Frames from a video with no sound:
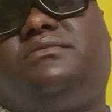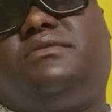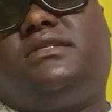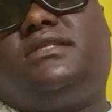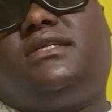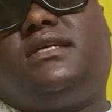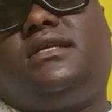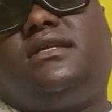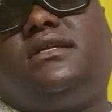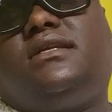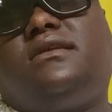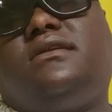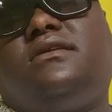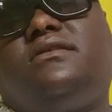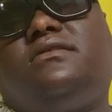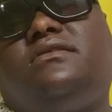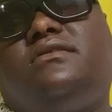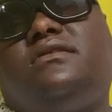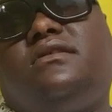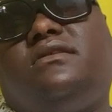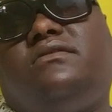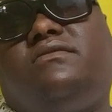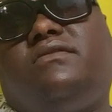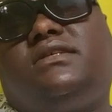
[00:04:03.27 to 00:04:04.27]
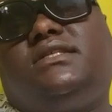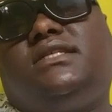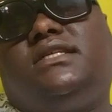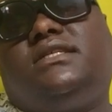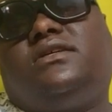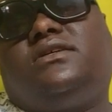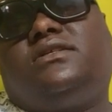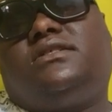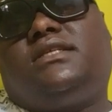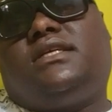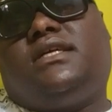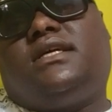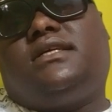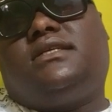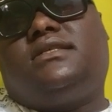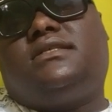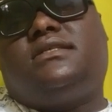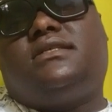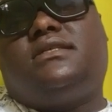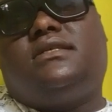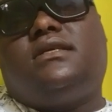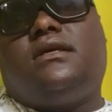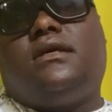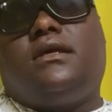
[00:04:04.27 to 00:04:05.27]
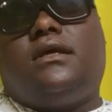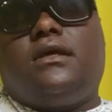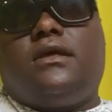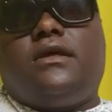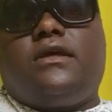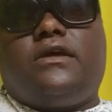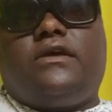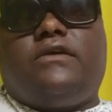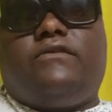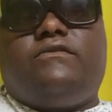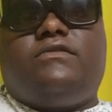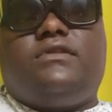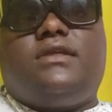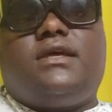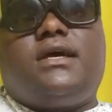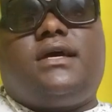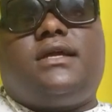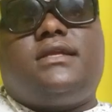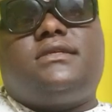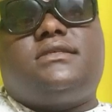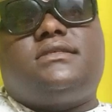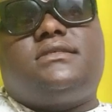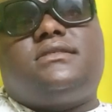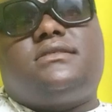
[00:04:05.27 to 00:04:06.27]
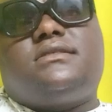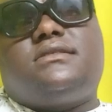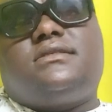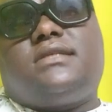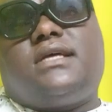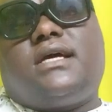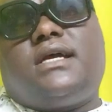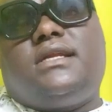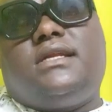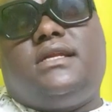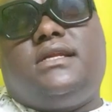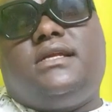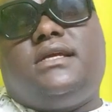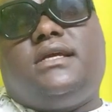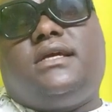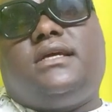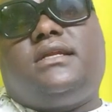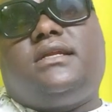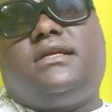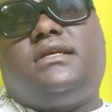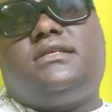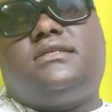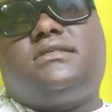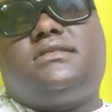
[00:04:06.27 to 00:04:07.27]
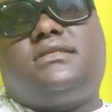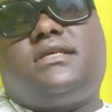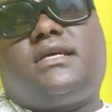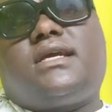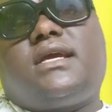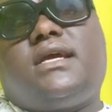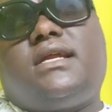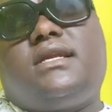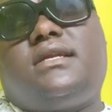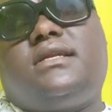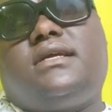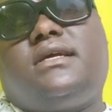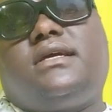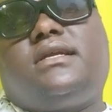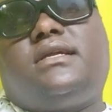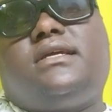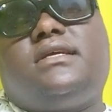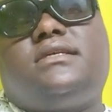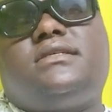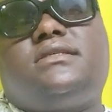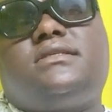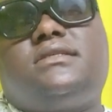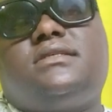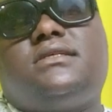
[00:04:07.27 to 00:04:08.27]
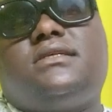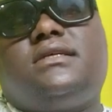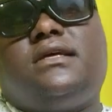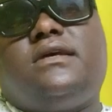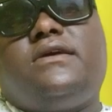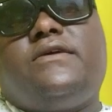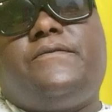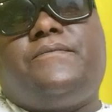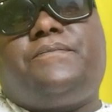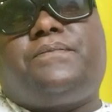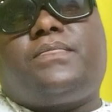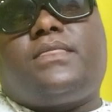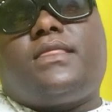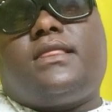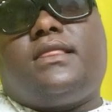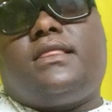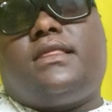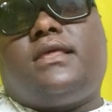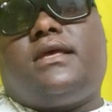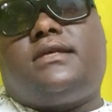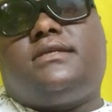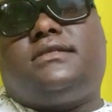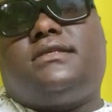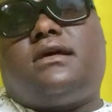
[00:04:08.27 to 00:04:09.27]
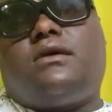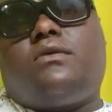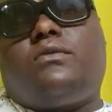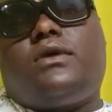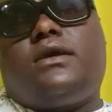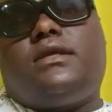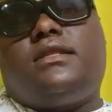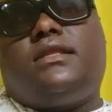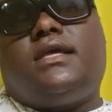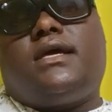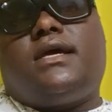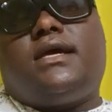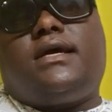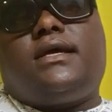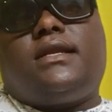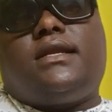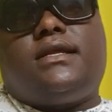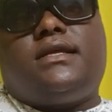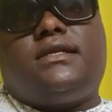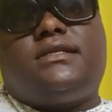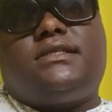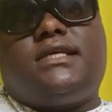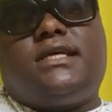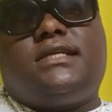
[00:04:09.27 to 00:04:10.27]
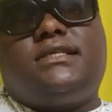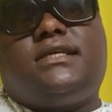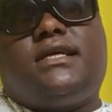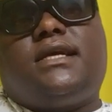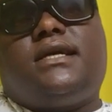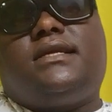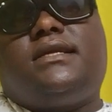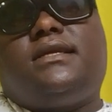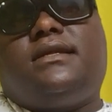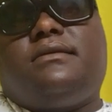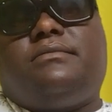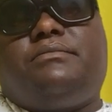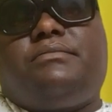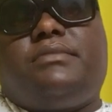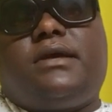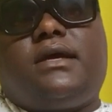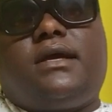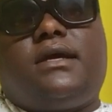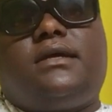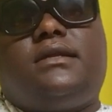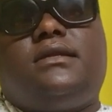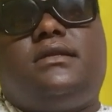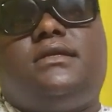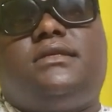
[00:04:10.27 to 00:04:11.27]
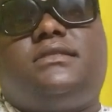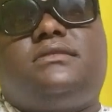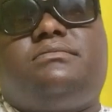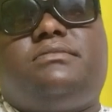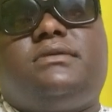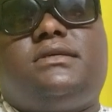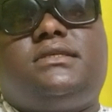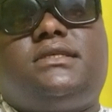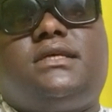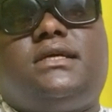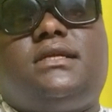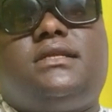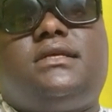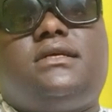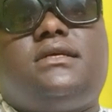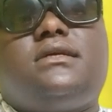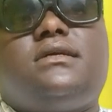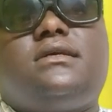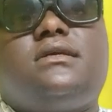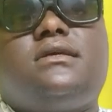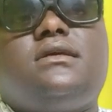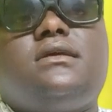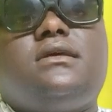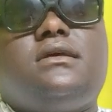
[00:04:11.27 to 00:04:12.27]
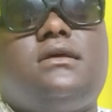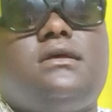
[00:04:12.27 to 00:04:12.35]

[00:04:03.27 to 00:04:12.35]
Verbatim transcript: especially the vaginal tears if there is third degrees second degrees there is a way they are surgically repaired especially